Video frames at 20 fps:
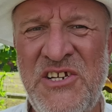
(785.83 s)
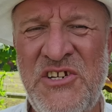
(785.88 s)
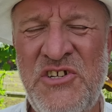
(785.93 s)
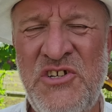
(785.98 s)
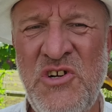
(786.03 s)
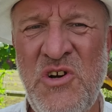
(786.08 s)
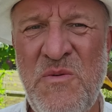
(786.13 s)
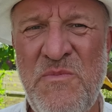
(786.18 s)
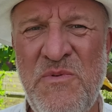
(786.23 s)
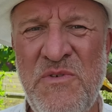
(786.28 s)
the
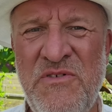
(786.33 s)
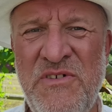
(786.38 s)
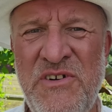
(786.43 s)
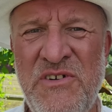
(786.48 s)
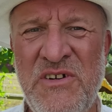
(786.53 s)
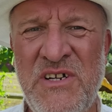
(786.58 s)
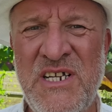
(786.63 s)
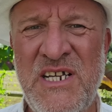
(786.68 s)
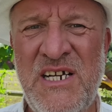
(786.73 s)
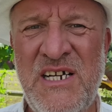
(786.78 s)
shop or in
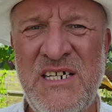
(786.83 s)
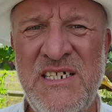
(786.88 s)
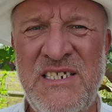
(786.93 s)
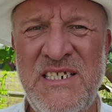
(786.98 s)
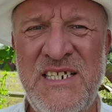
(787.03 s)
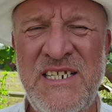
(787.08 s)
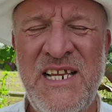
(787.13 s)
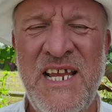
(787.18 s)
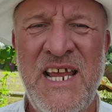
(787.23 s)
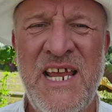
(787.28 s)
your
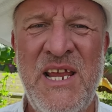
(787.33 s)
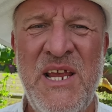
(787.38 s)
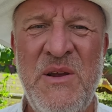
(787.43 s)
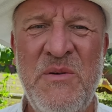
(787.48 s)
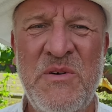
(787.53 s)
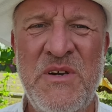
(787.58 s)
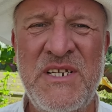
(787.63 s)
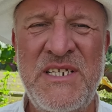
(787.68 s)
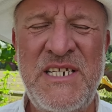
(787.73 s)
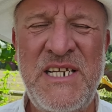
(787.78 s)
garden,
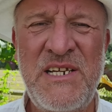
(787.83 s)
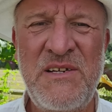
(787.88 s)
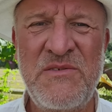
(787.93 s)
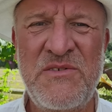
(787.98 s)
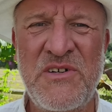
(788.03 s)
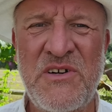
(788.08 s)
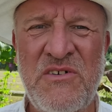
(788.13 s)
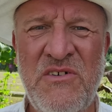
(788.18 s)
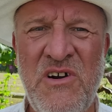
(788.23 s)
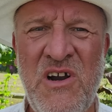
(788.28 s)
it will continue
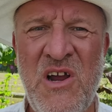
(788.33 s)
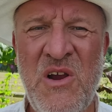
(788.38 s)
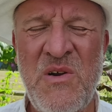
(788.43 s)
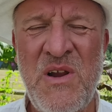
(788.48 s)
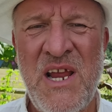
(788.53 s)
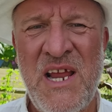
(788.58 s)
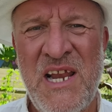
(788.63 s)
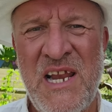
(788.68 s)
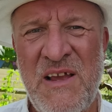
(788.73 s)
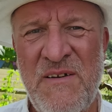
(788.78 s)
to grow.